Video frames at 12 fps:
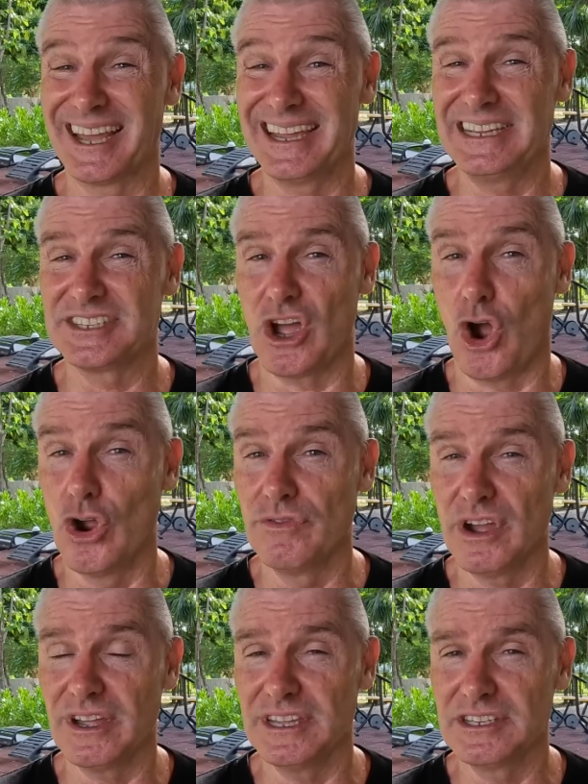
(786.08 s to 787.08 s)
days
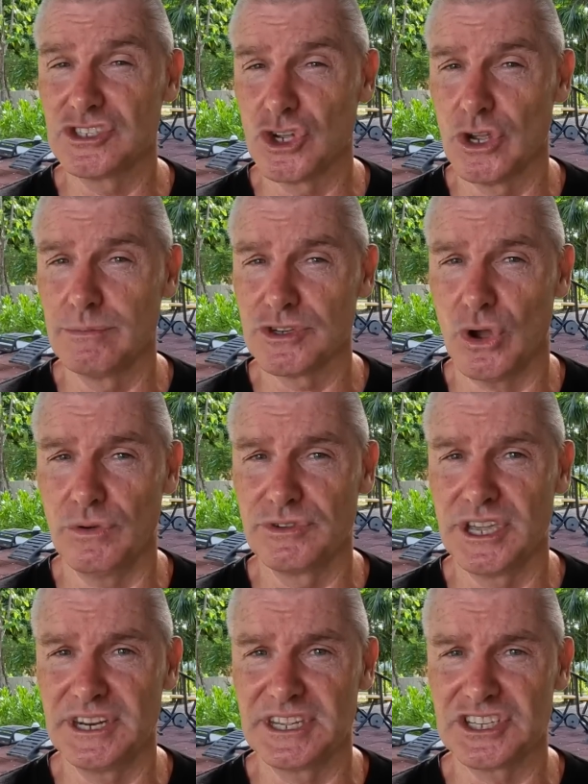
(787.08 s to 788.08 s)
over in terms
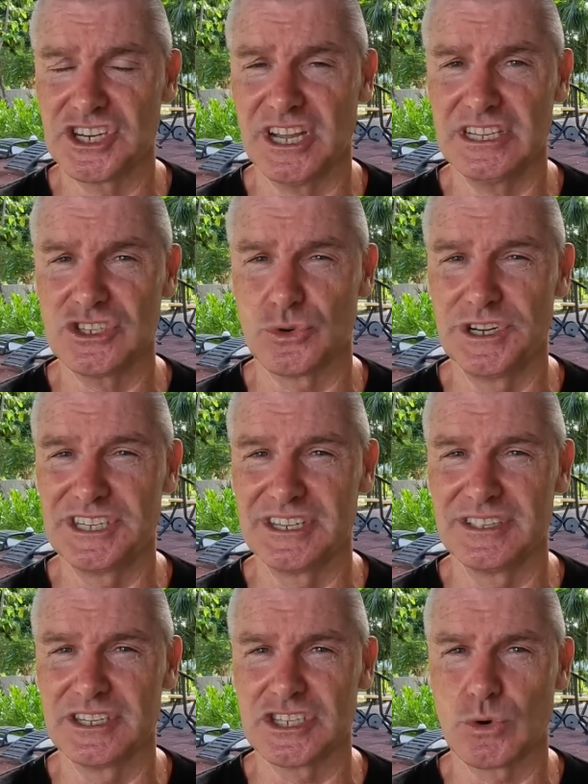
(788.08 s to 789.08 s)
of getting a chance, or is he
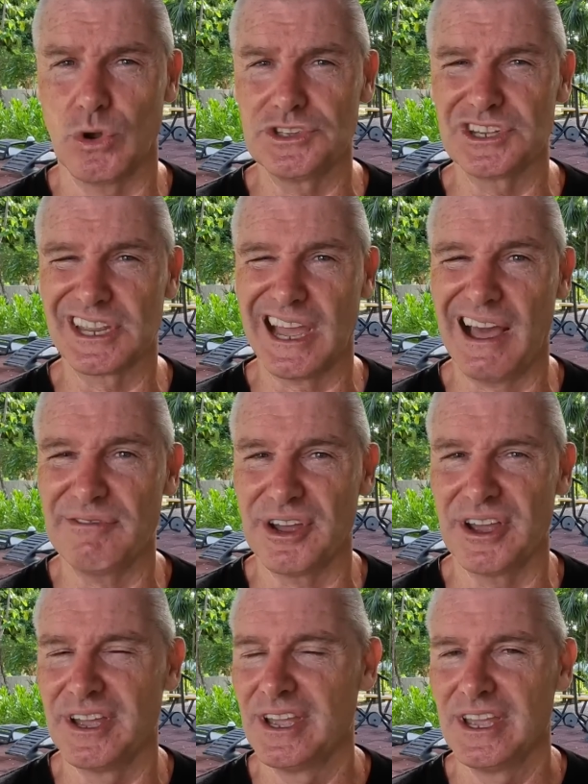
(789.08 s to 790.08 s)
in the squad to
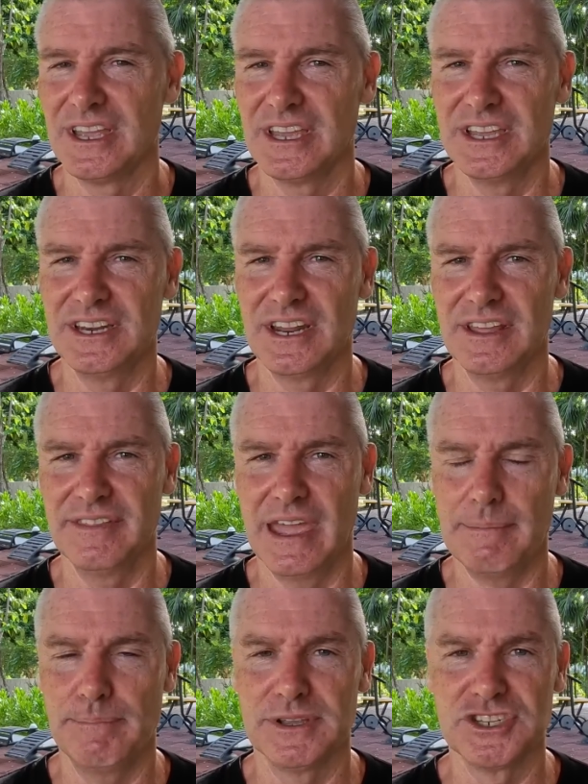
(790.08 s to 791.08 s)
cover in
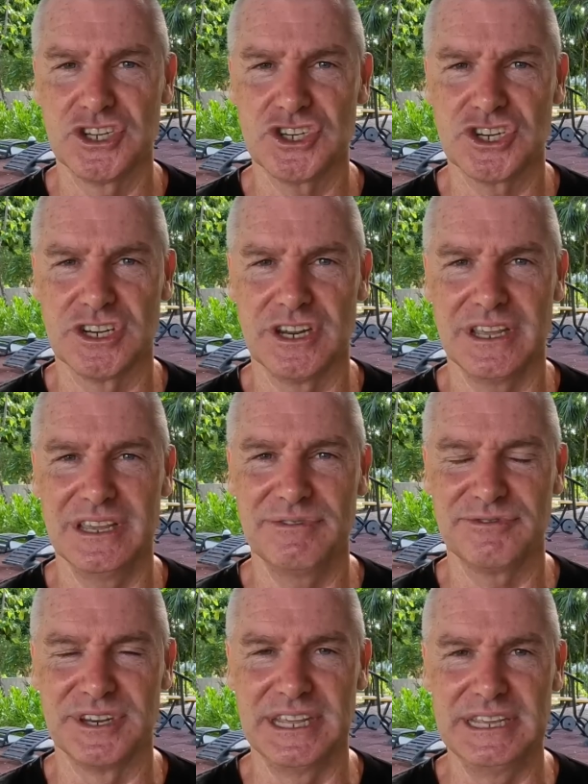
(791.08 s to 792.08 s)
that position
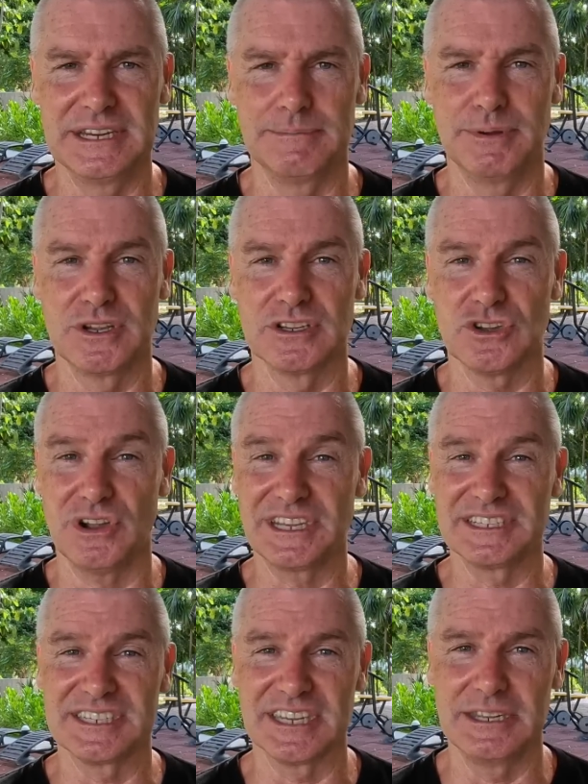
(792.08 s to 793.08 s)
if needed? Because I
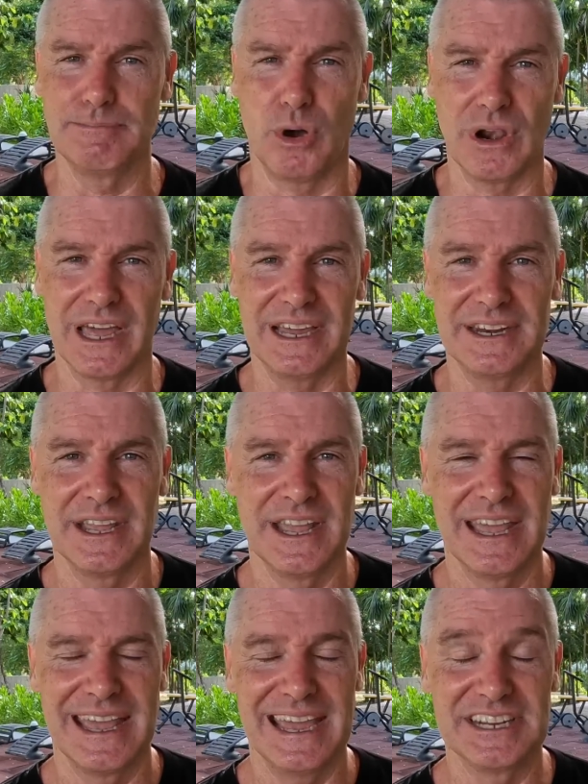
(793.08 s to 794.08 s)
can see Pollard
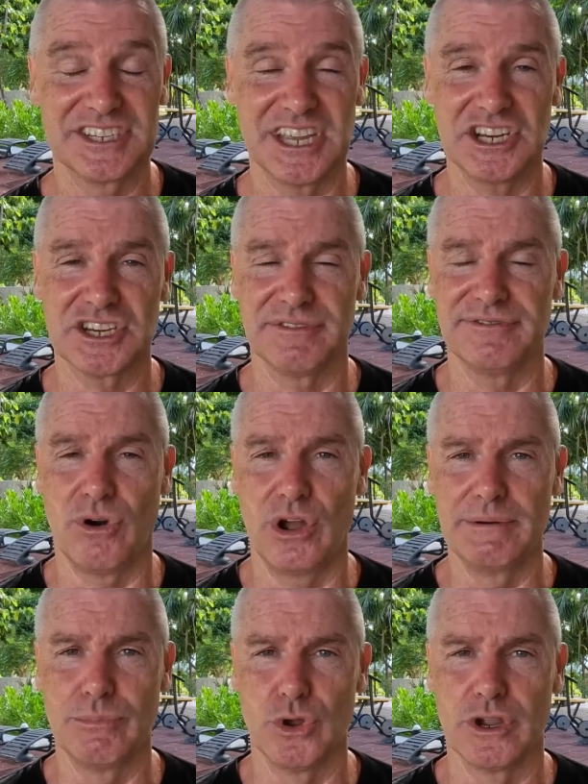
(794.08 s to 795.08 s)
and Sasha
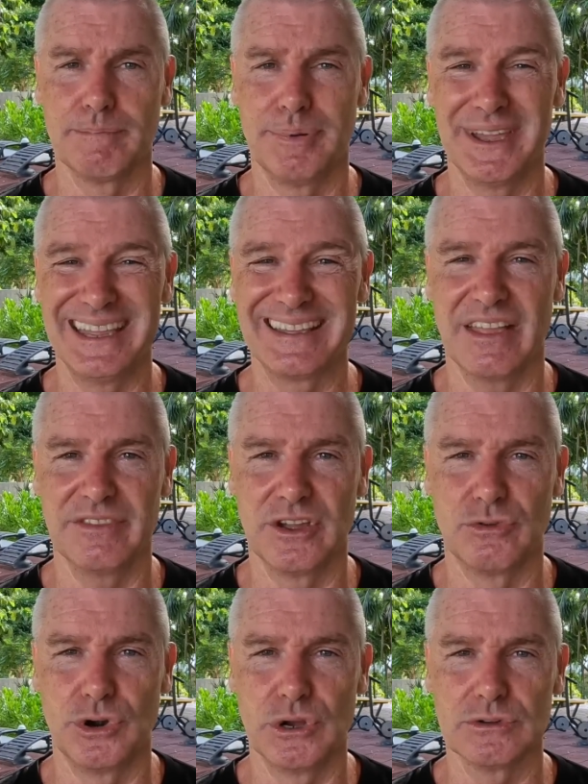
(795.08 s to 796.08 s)
Feinberg being
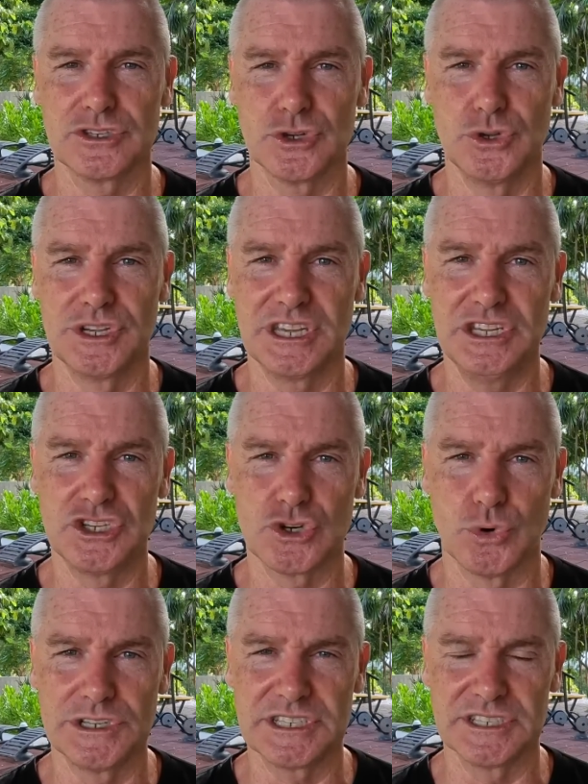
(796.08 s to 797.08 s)
the real two key
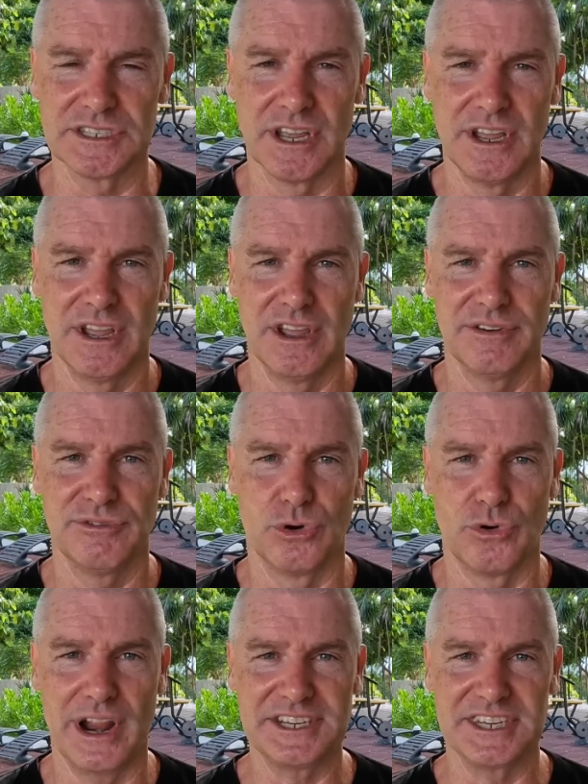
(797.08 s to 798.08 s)
choices
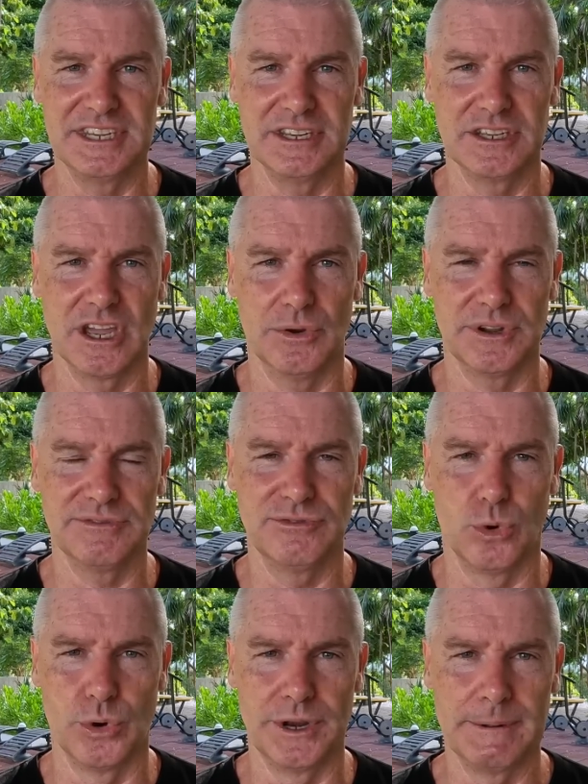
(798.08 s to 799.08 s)
for Rassie going
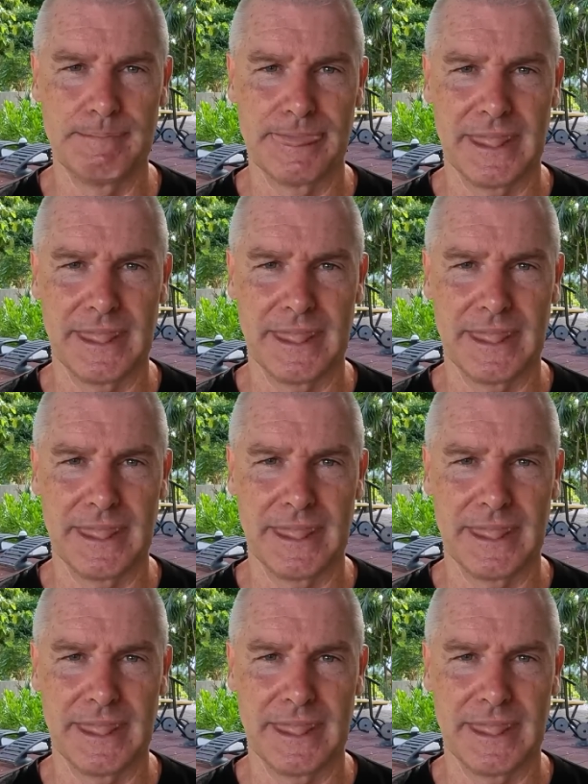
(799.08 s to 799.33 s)
forward.